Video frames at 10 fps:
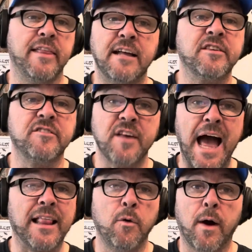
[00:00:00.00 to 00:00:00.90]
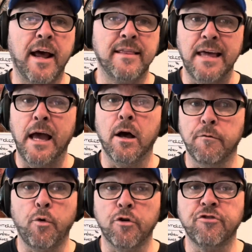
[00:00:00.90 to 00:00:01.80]
That's exactly what I think,
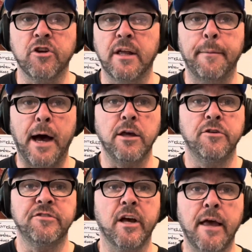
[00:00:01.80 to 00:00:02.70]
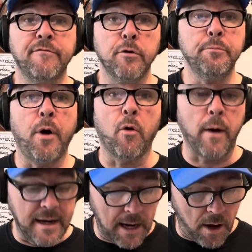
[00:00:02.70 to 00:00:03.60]
unfortunately, about UCLA football
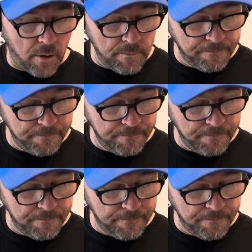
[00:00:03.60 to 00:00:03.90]
right now.